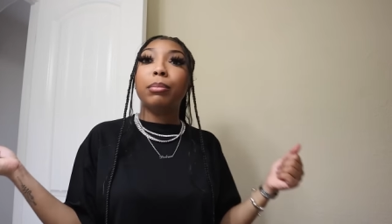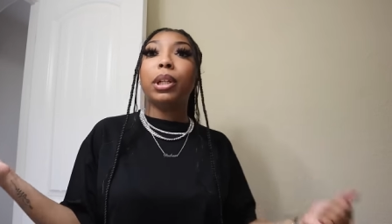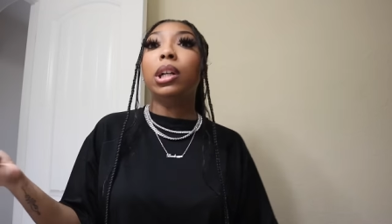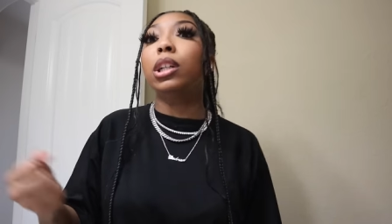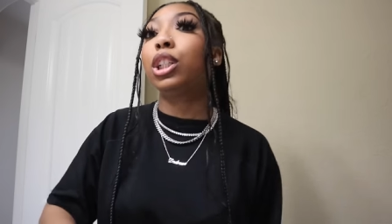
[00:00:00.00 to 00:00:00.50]

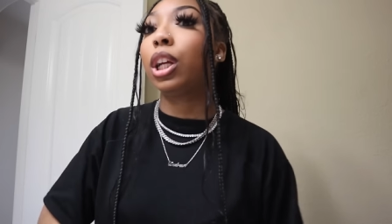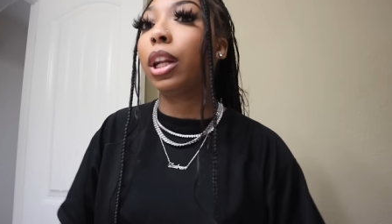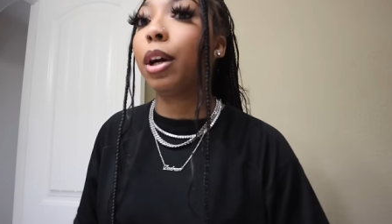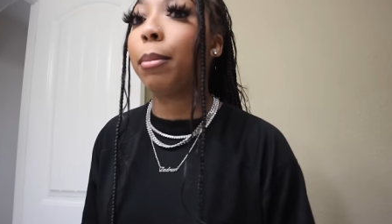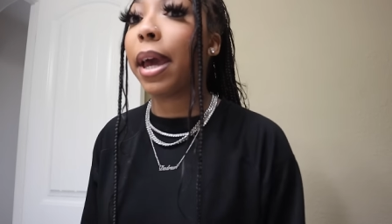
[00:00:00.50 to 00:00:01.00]
um,
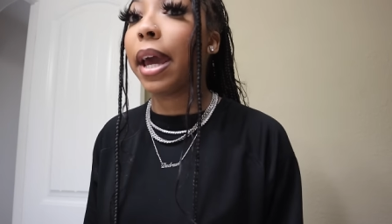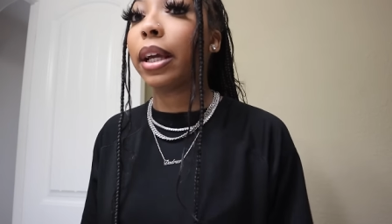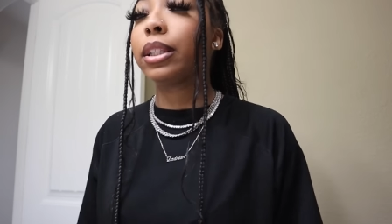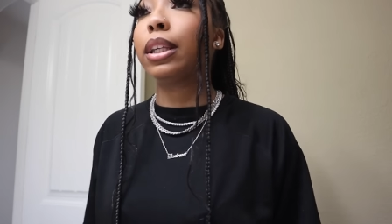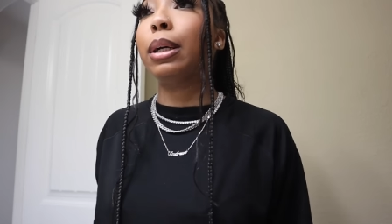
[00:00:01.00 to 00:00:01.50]
Chanel
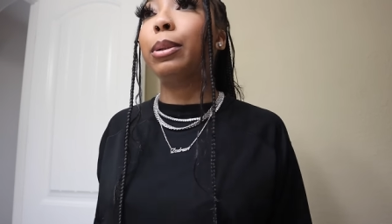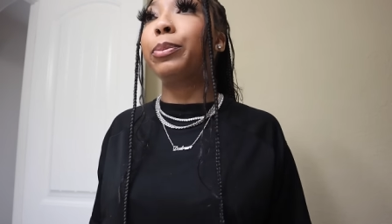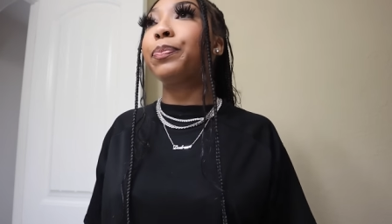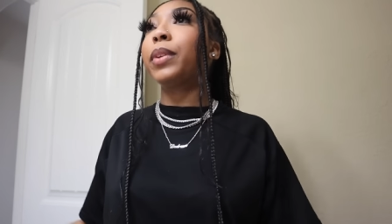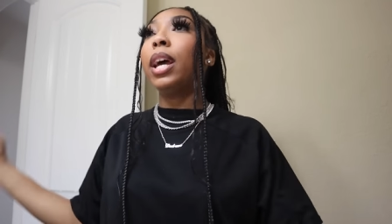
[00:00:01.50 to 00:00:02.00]
bag.
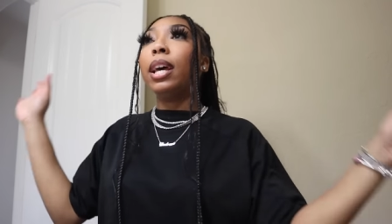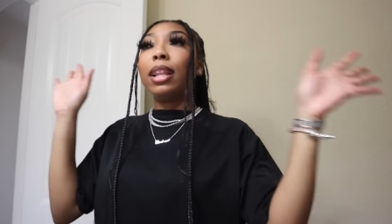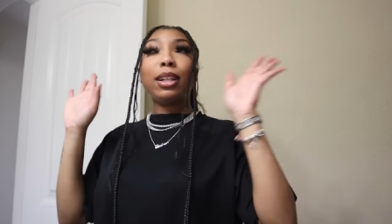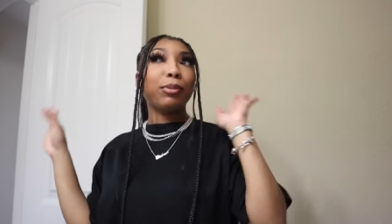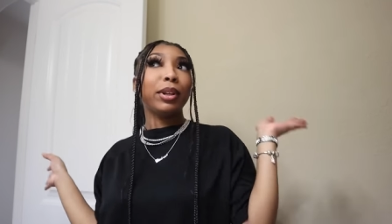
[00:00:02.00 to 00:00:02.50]
So
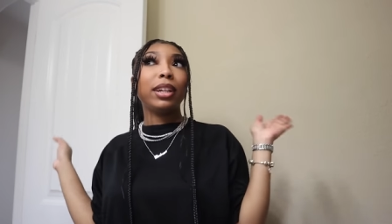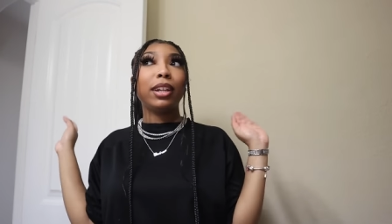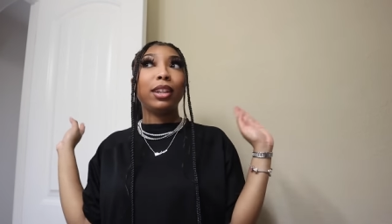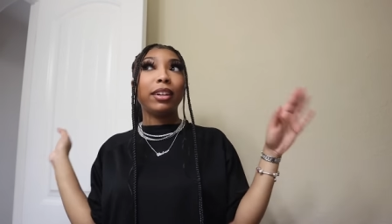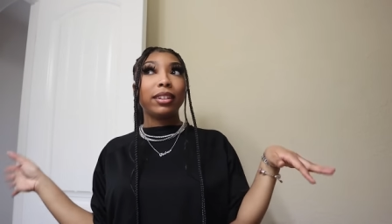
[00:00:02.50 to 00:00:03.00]
that's really
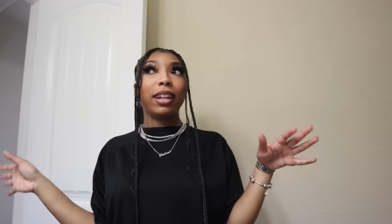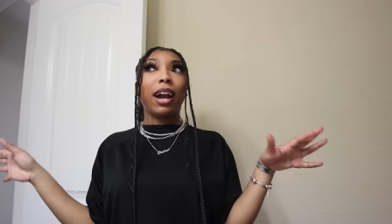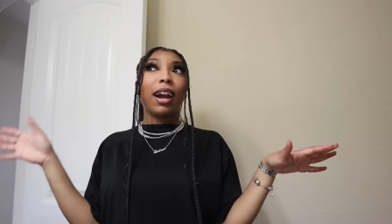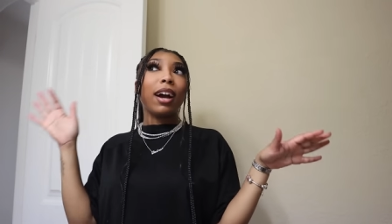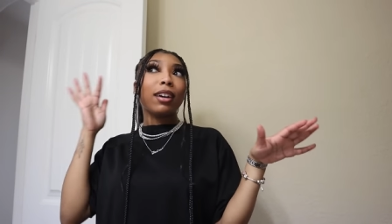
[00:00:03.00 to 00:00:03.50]
the look that
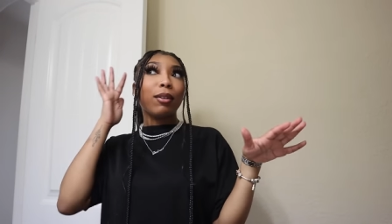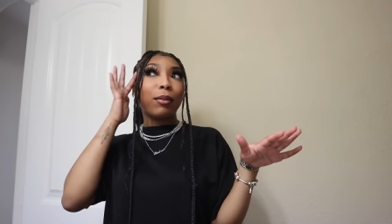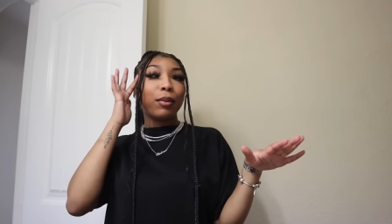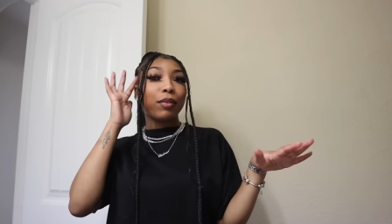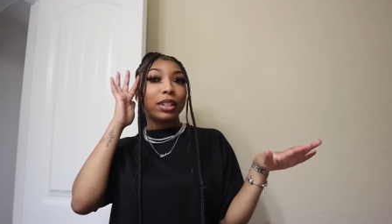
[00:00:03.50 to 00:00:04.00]
I got
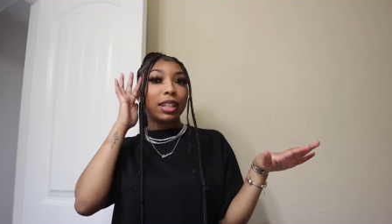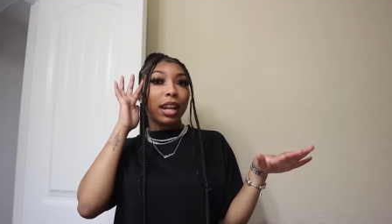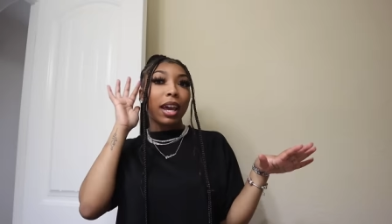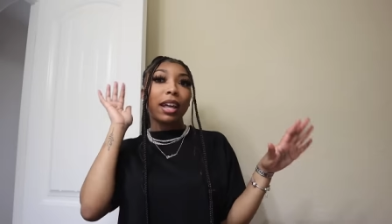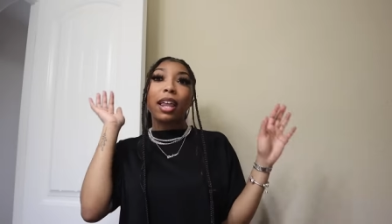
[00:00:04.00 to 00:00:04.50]
going for
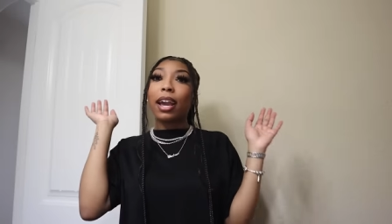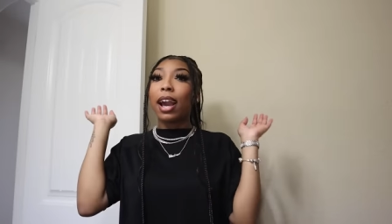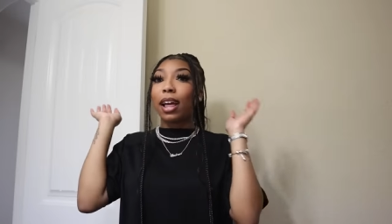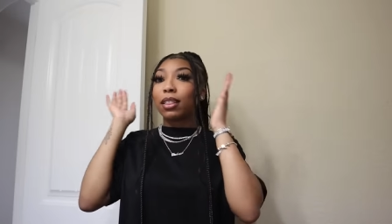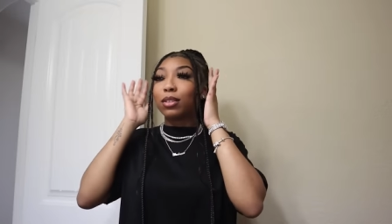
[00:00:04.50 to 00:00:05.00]
today.
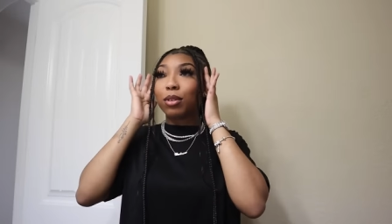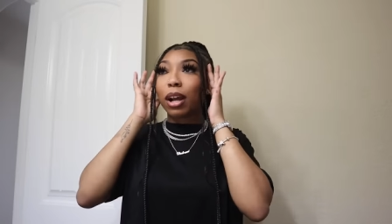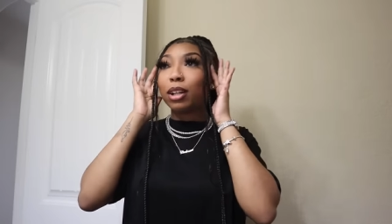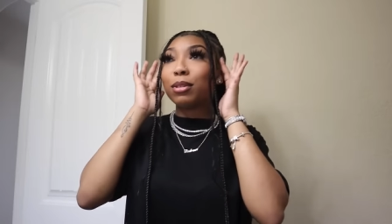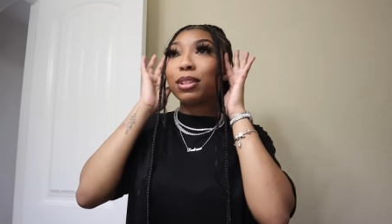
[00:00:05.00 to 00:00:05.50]
Like I
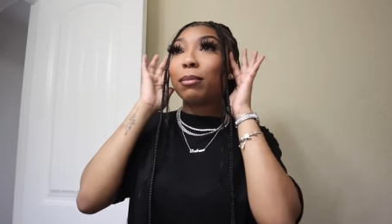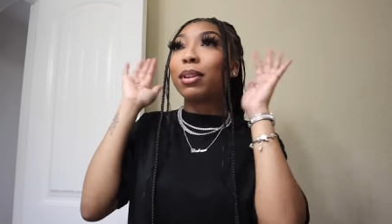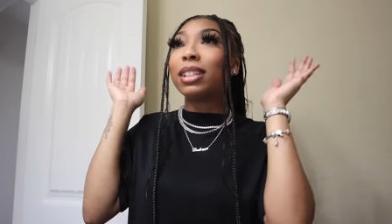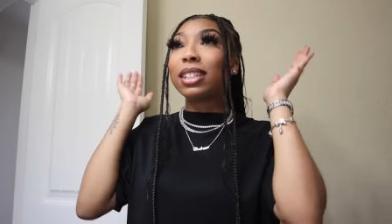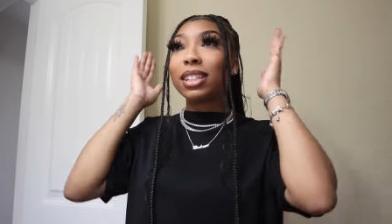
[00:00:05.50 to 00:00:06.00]
try to do
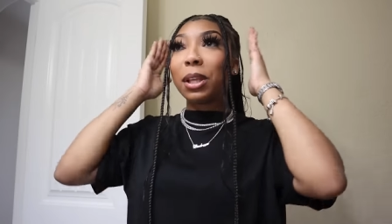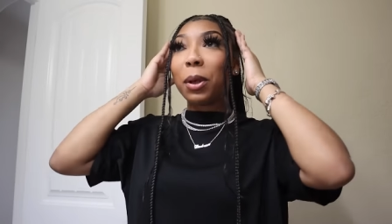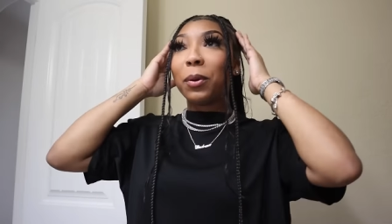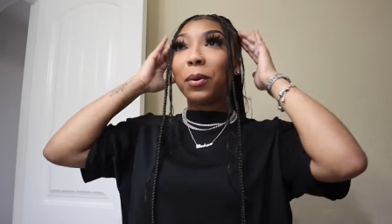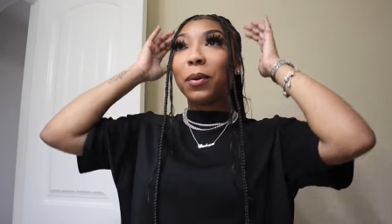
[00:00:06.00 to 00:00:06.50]
something
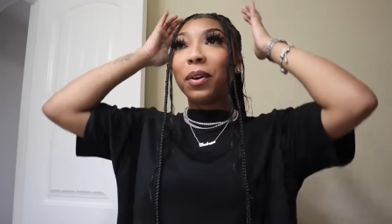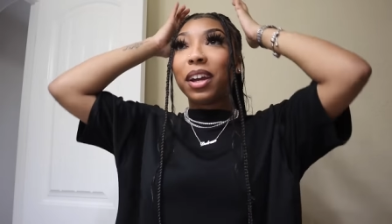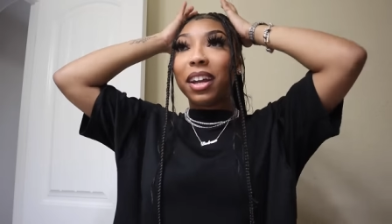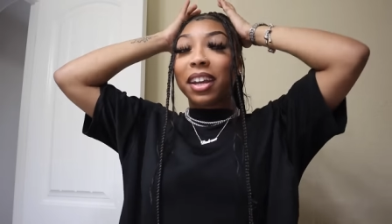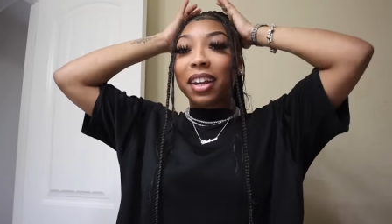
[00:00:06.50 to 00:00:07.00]
subtle
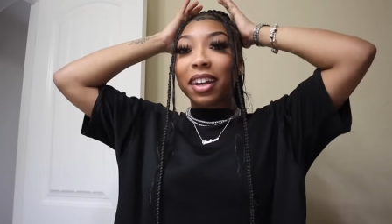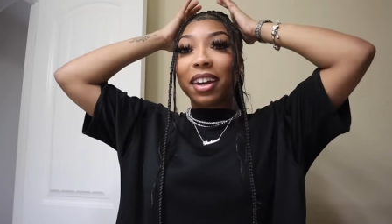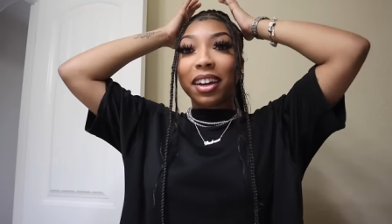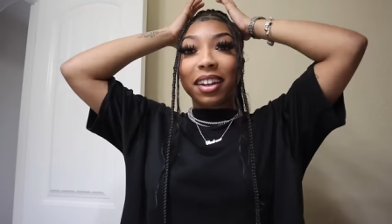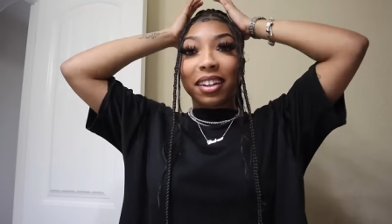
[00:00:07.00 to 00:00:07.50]

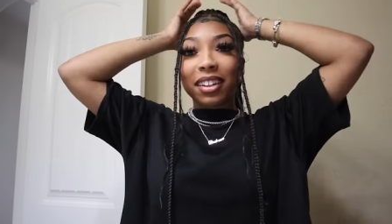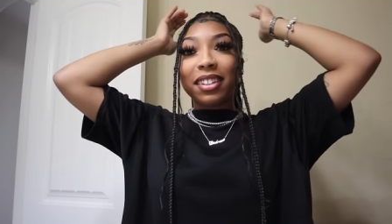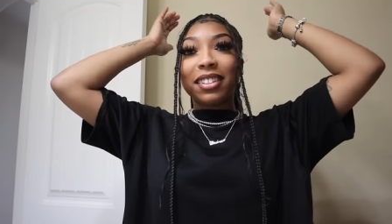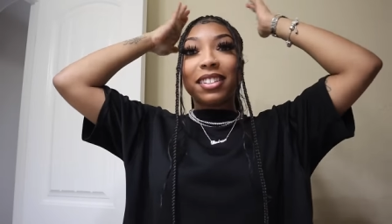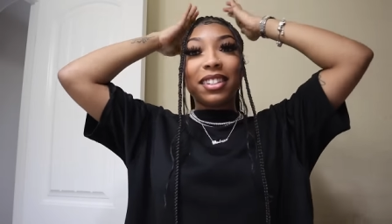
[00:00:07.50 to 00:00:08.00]

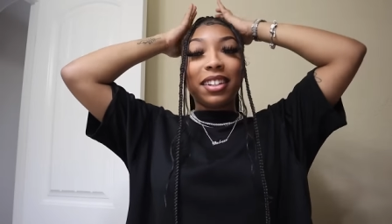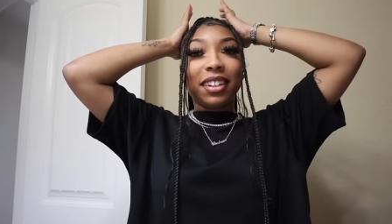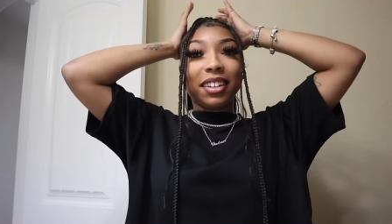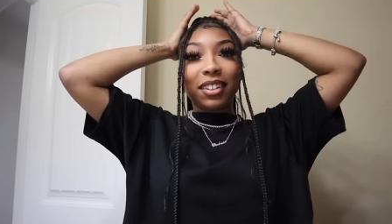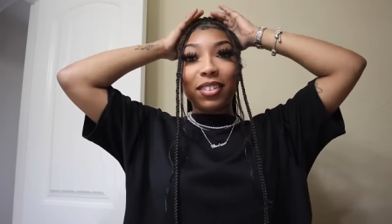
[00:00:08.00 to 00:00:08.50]
because,
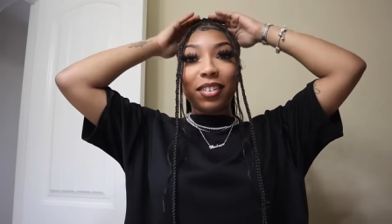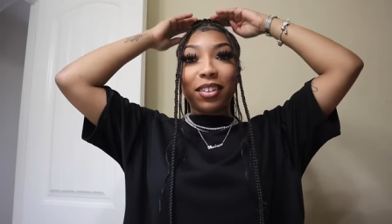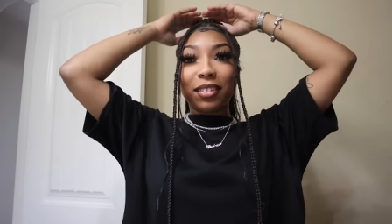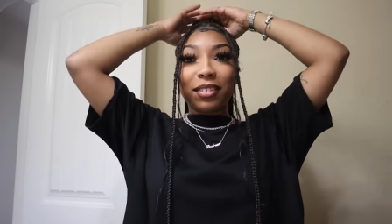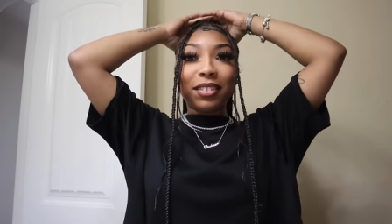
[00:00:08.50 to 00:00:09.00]
you
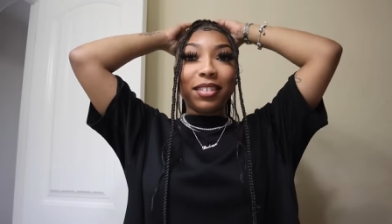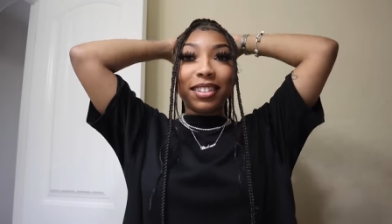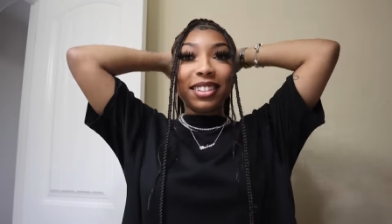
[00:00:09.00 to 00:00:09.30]
know,